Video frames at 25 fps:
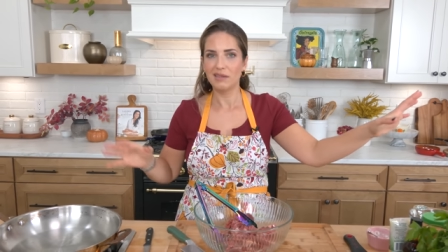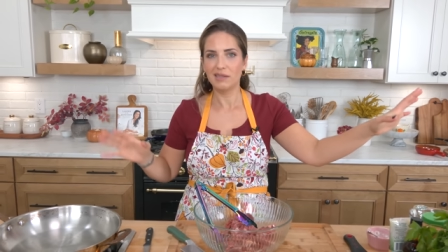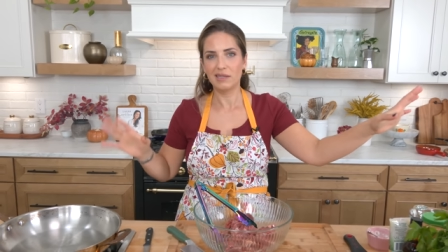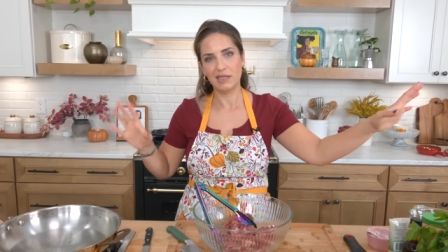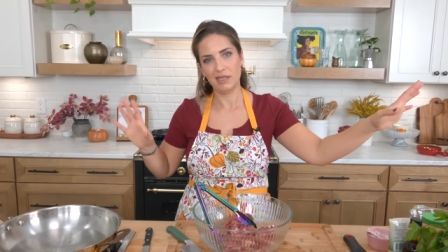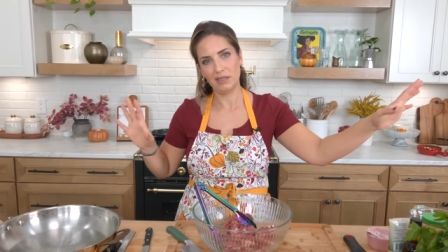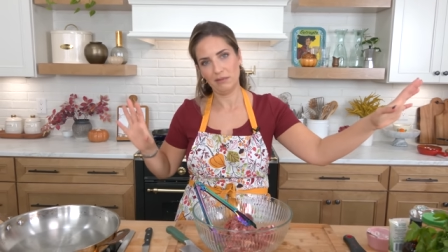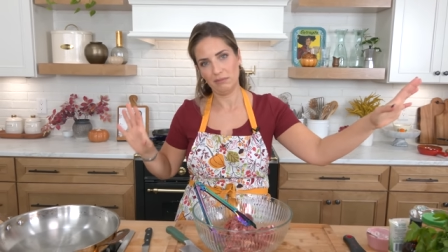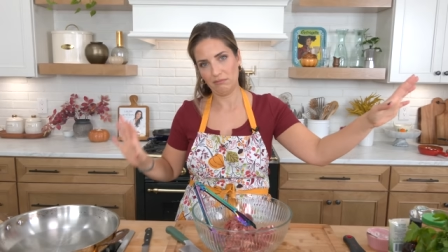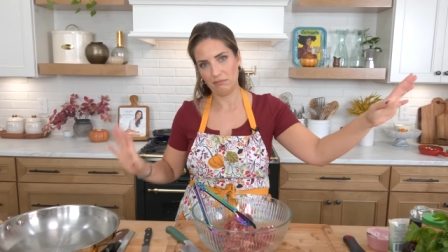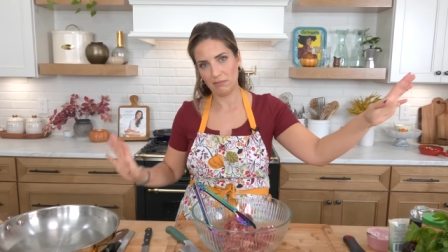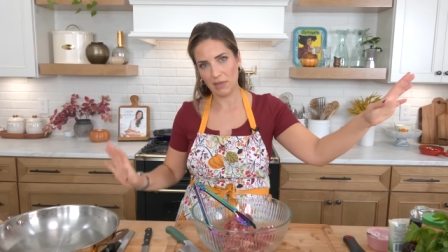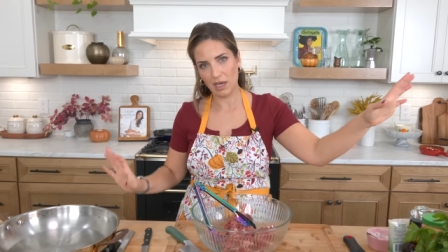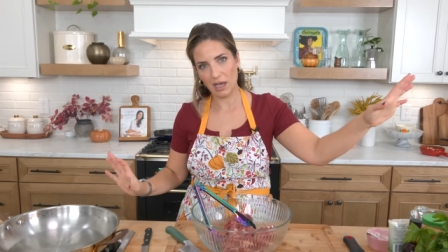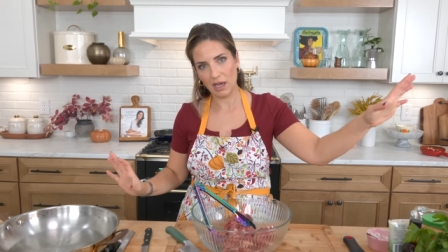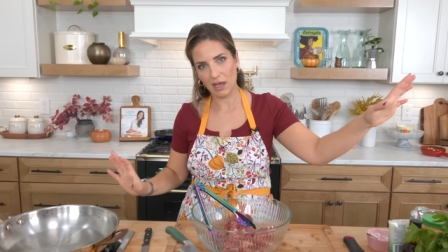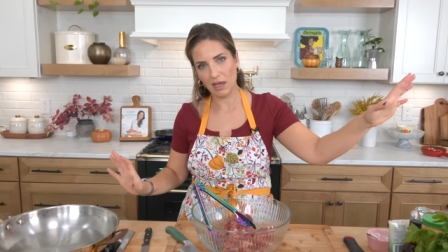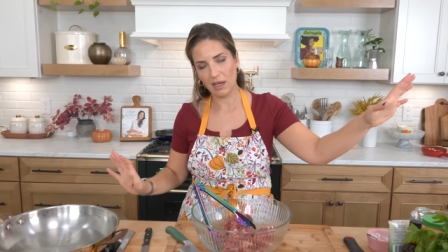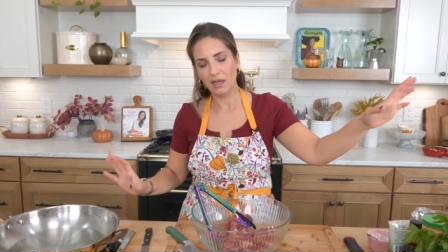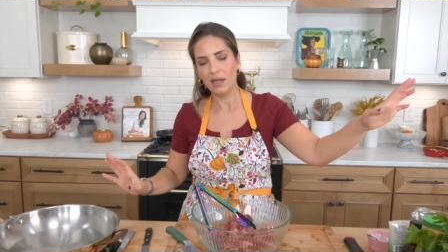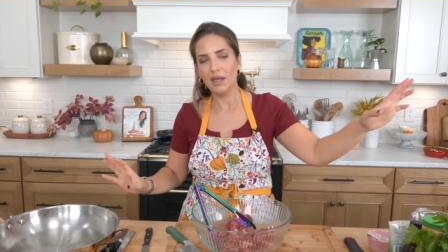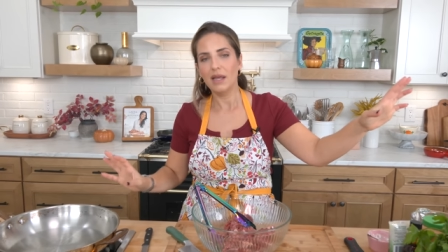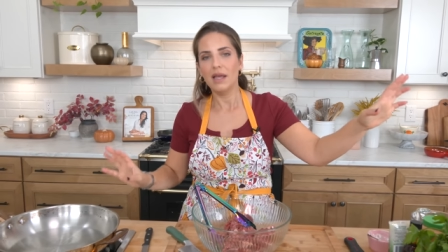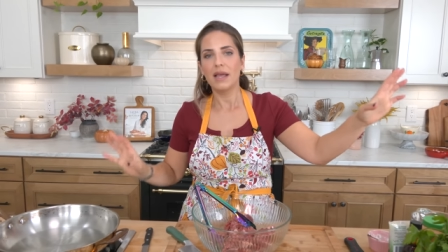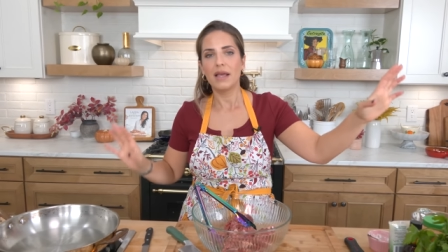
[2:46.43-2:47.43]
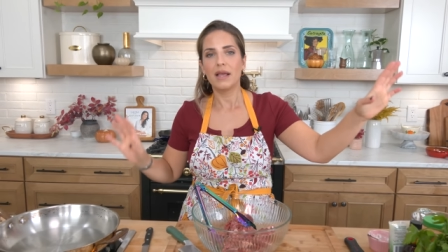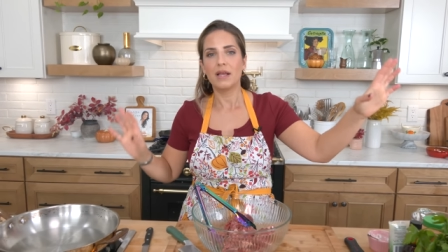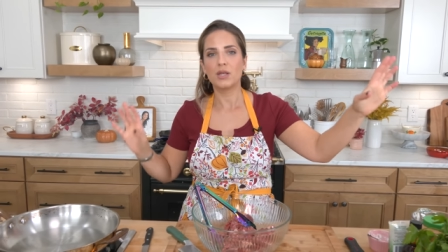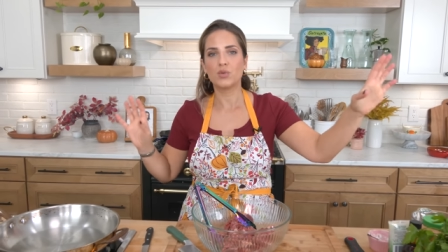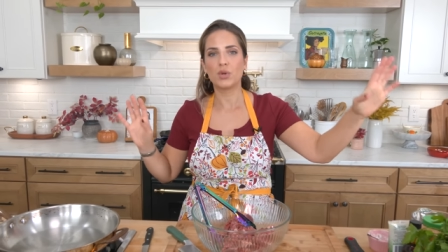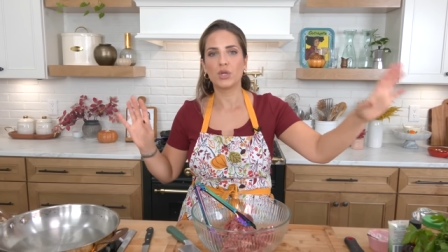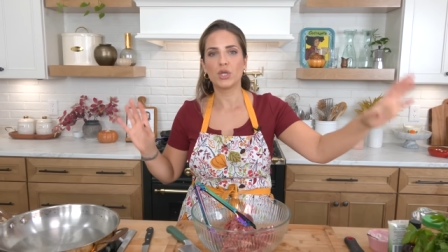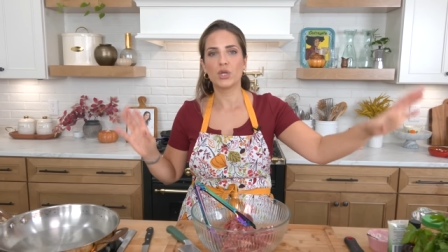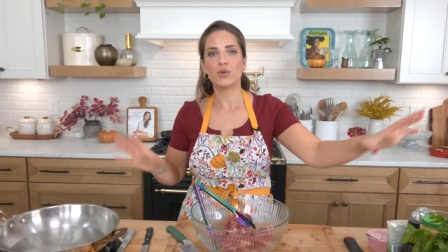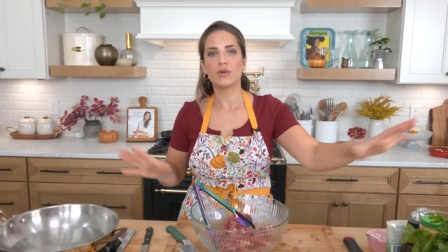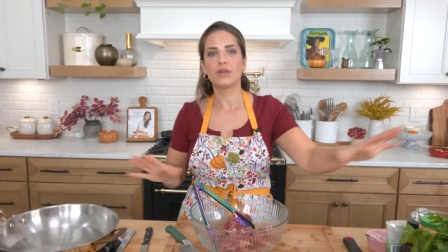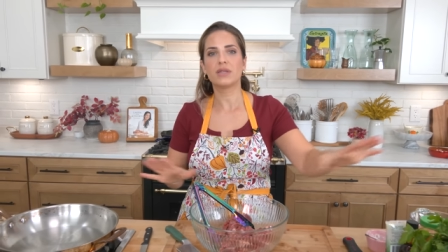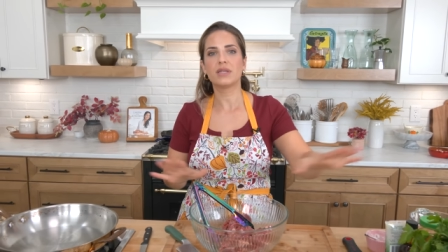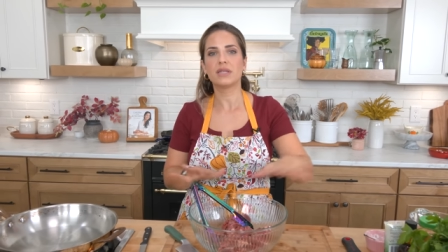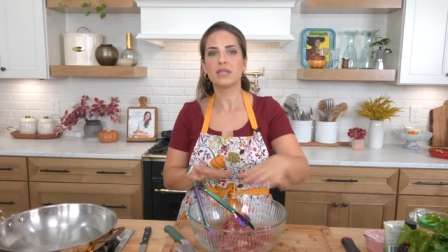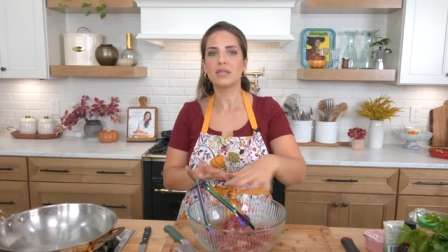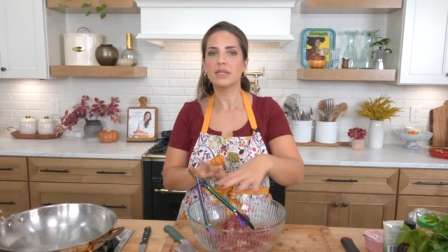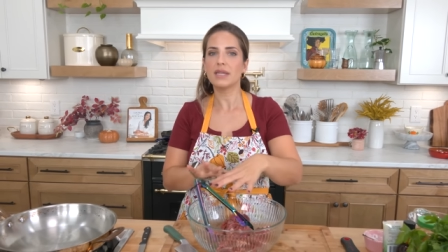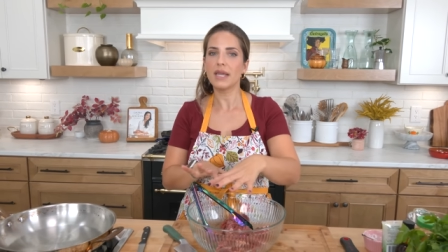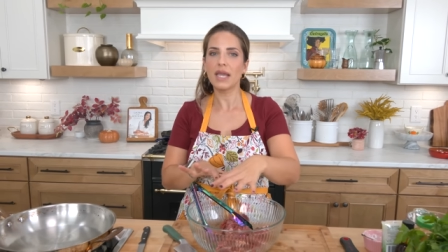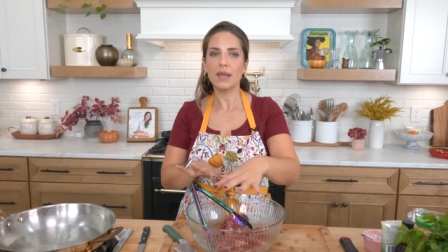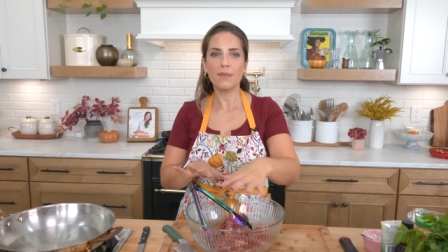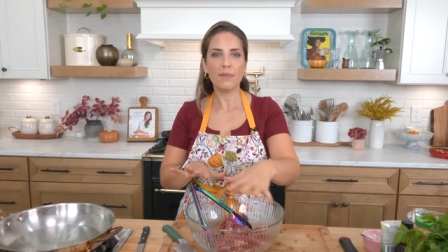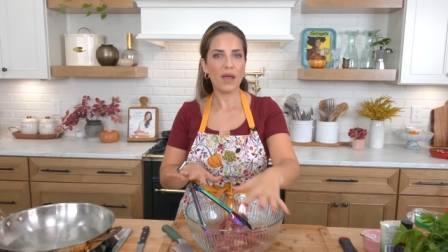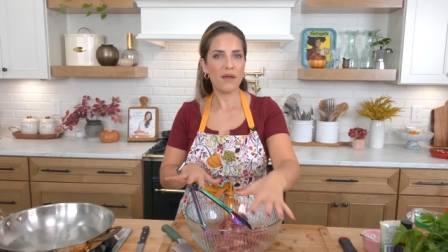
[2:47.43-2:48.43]
to meh is when you
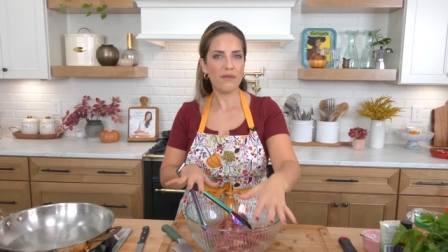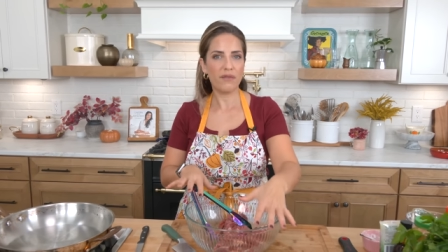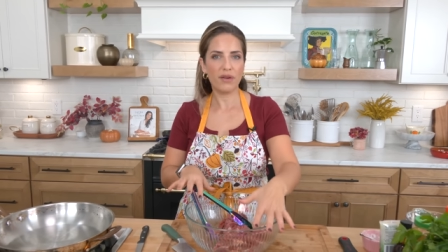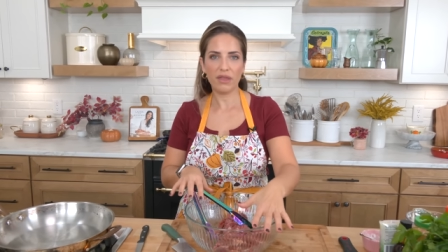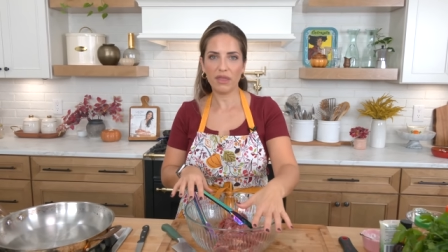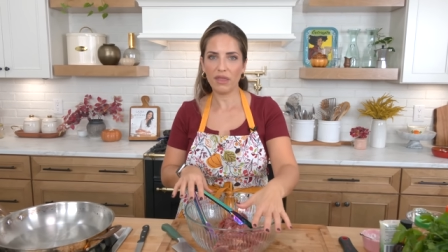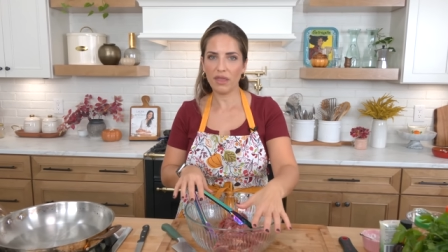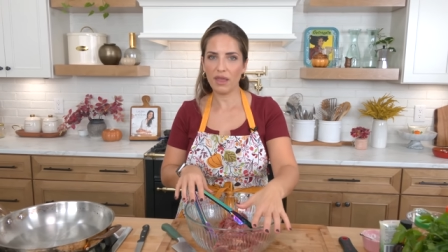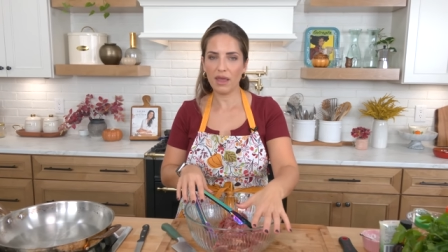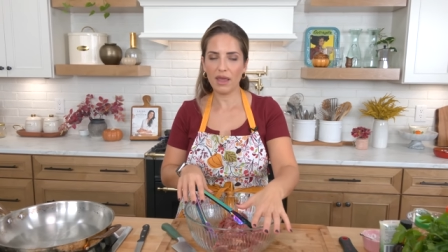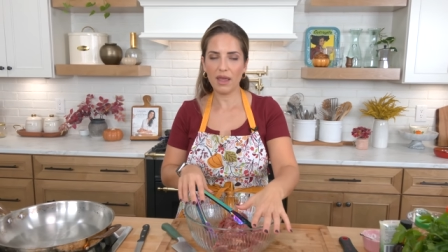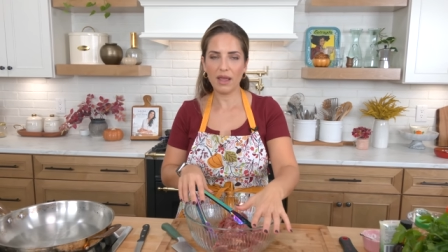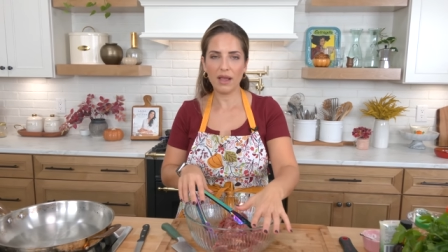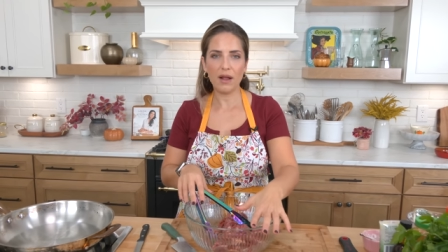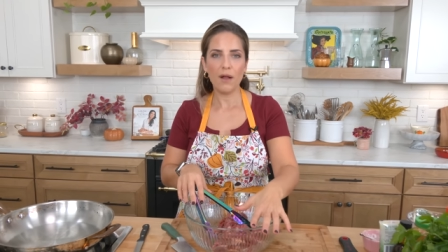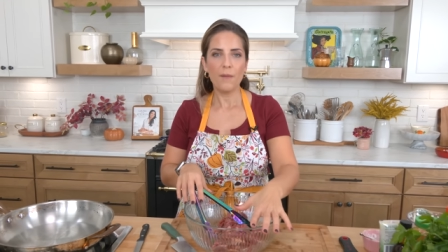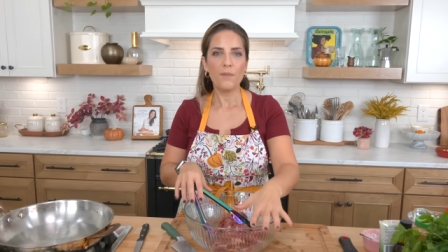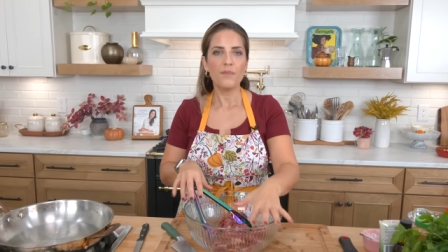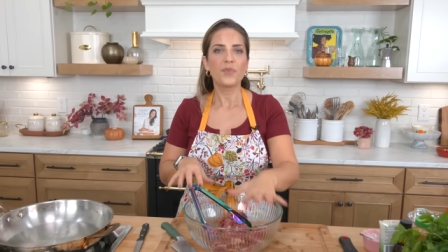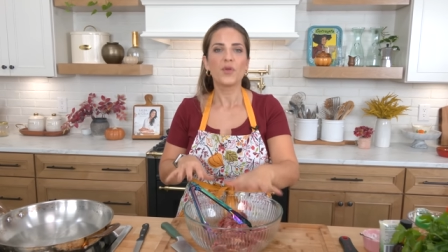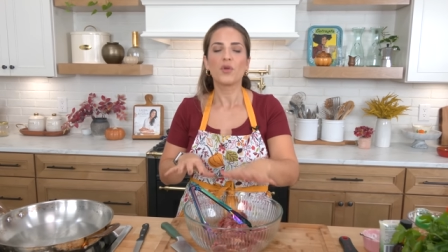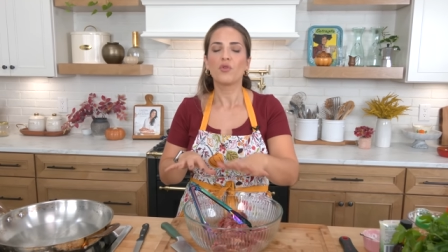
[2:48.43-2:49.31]
steam everything